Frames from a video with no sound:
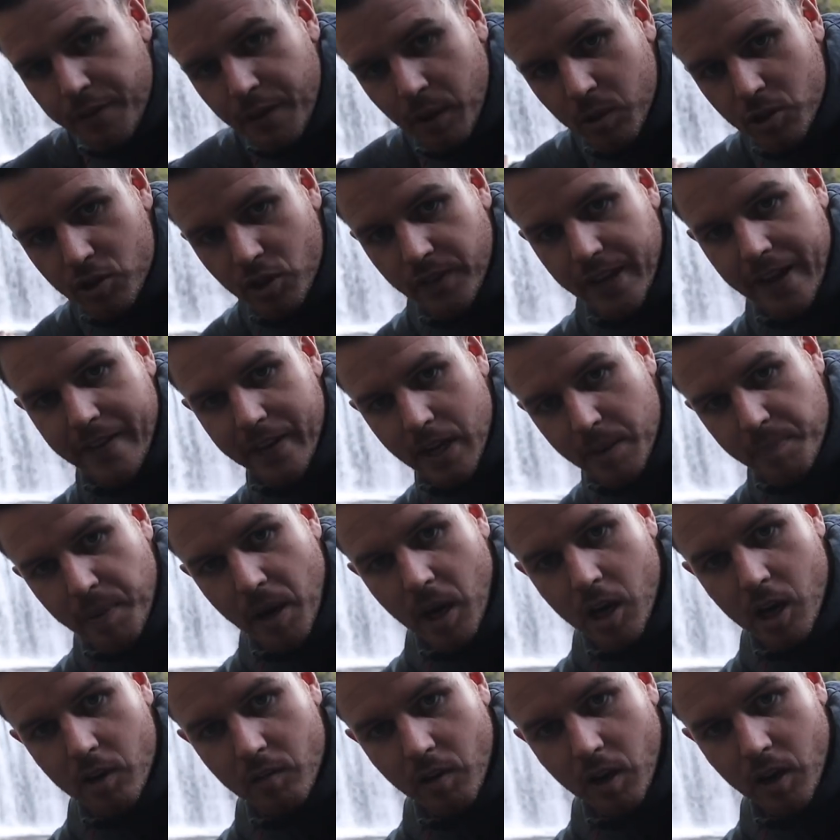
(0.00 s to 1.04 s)
filter on there and a
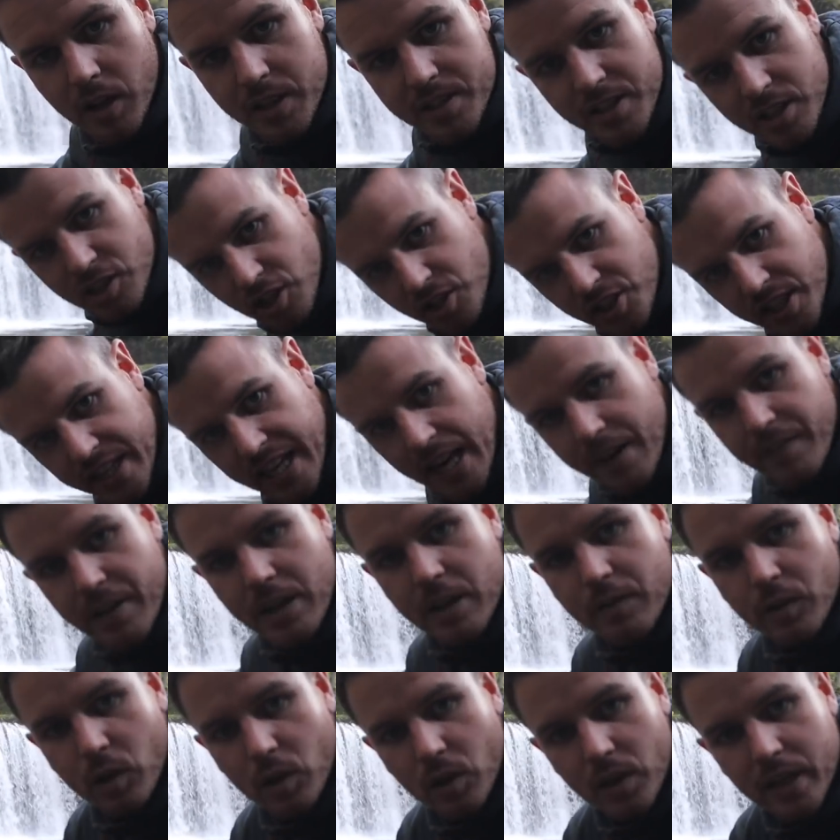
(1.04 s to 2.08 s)
polarizer just to get
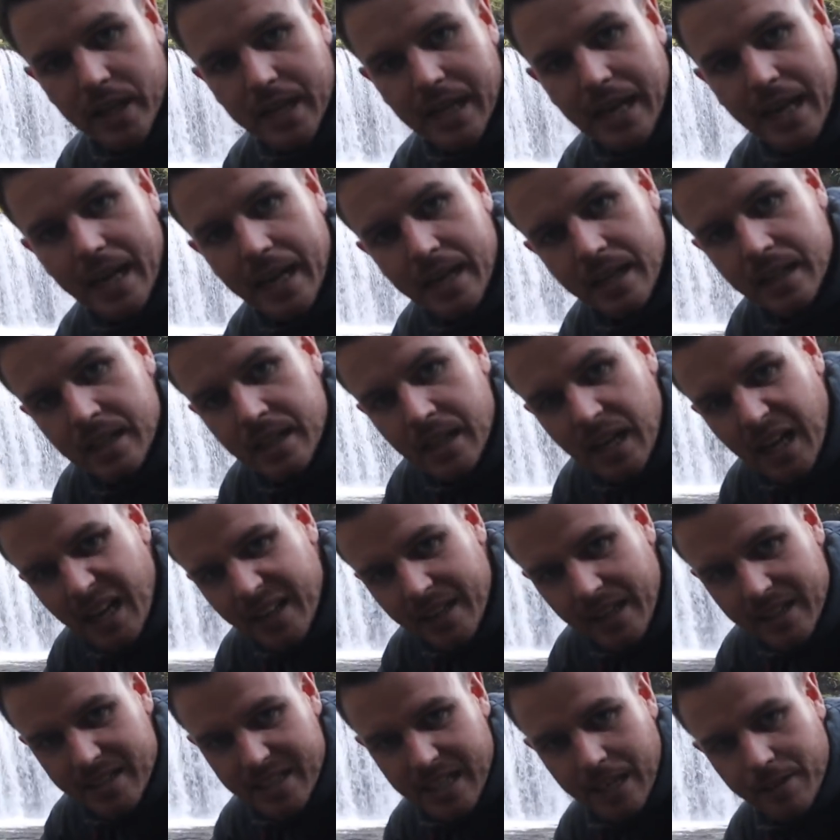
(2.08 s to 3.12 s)
rid of all the glare.
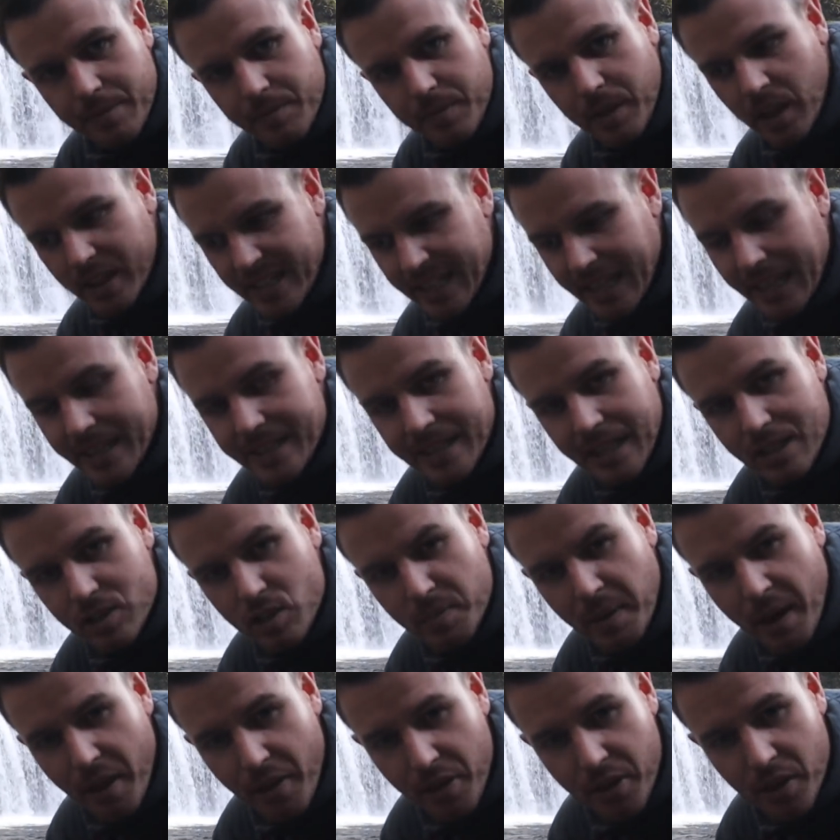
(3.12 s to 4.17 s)
And that's given off, you get down
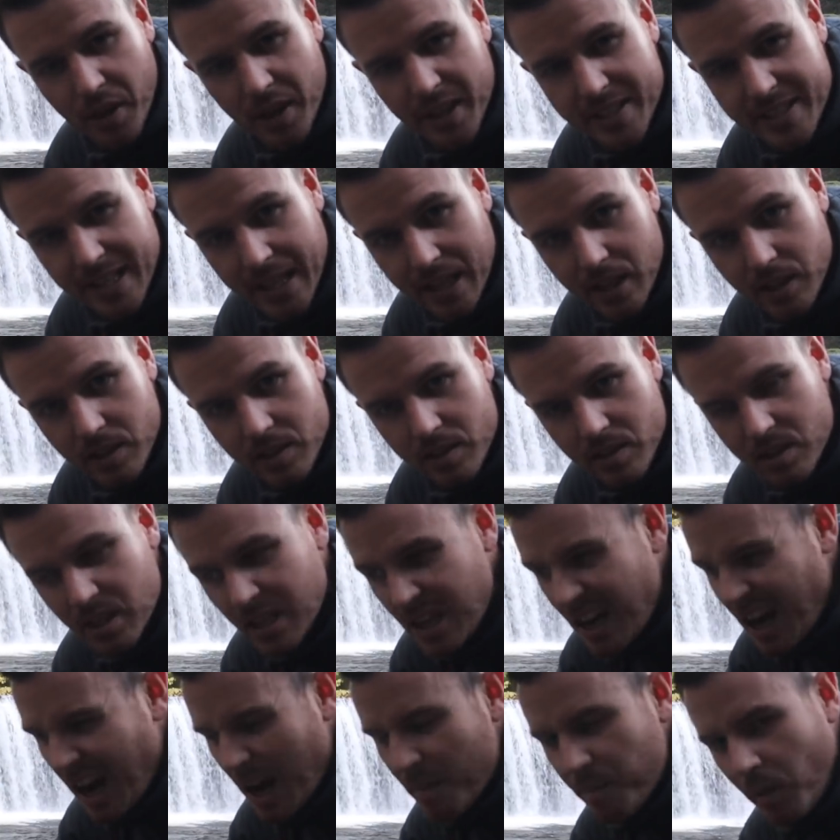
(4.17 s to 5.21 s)
to about 30 seconds.
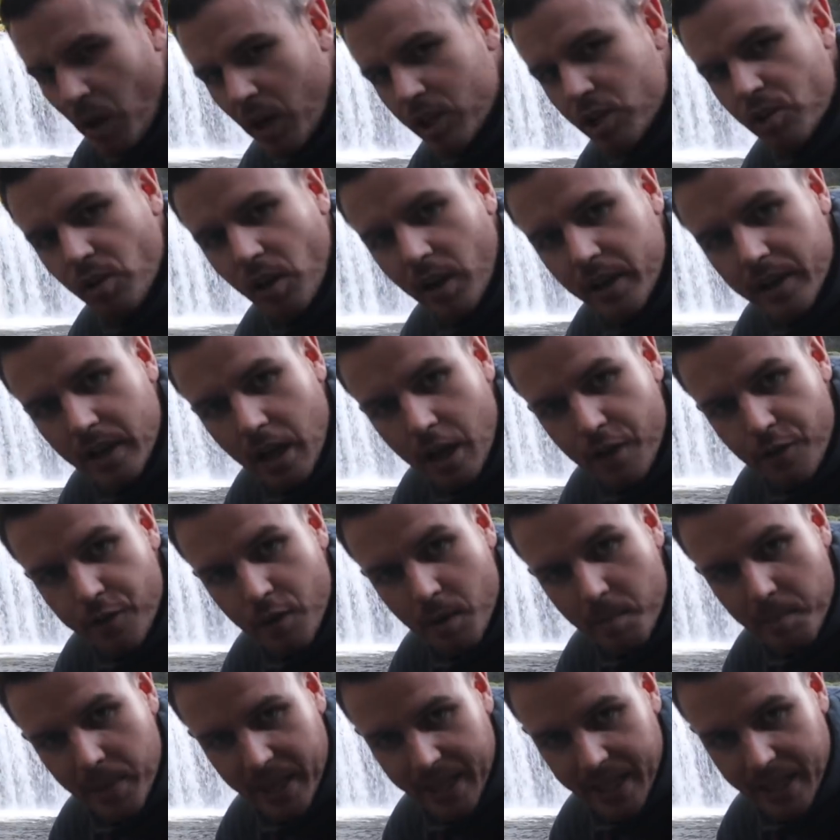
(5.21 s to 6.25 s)
I might try and go
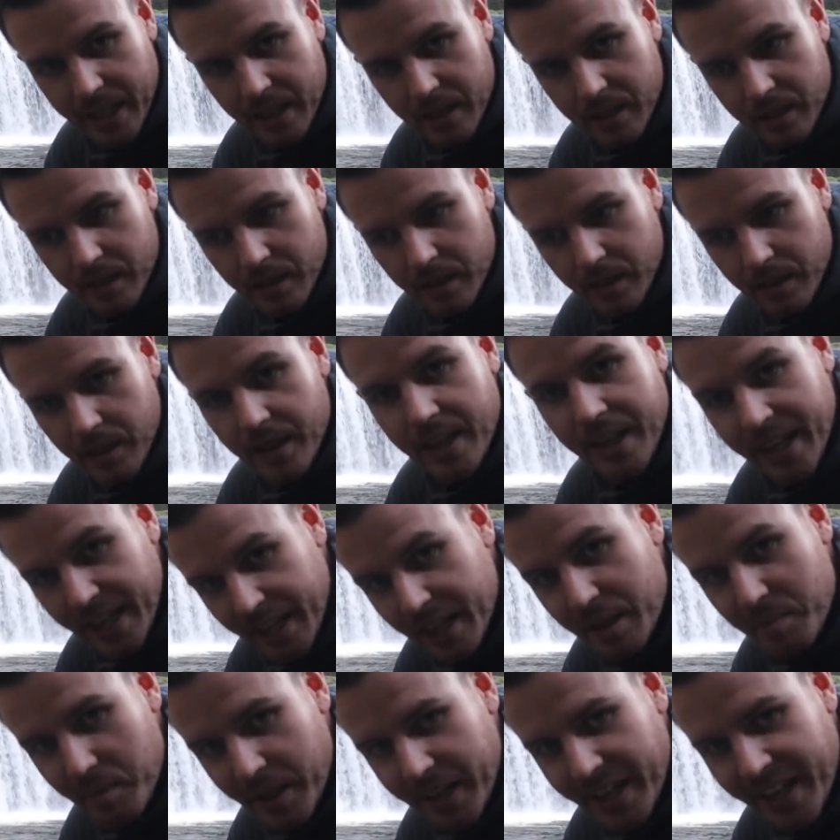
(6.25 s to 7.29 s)
for a minute
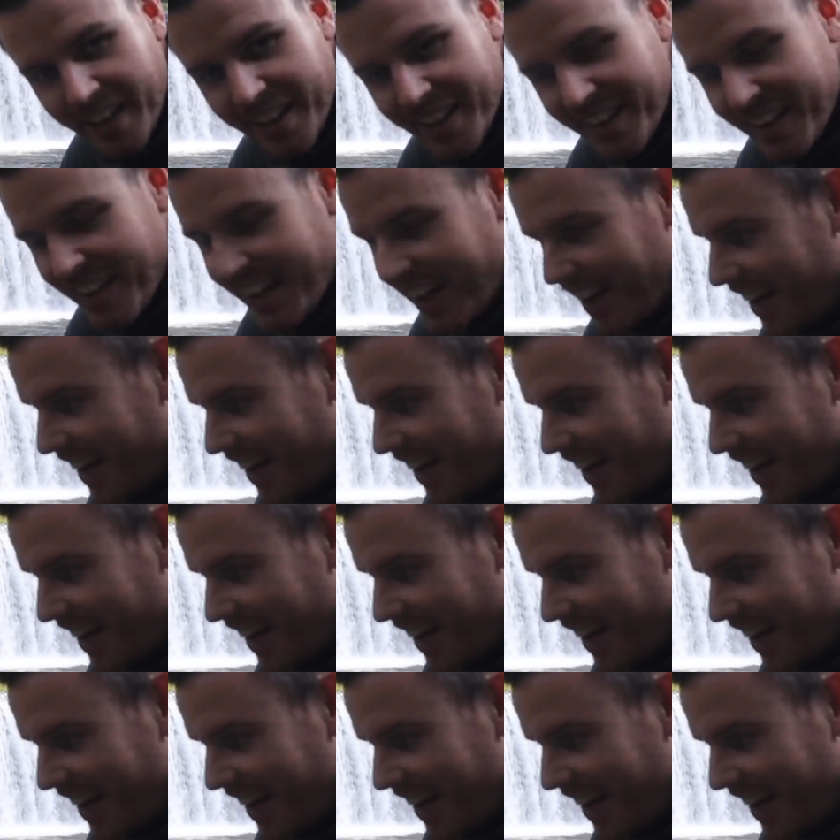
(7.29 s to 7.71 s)
in a minute.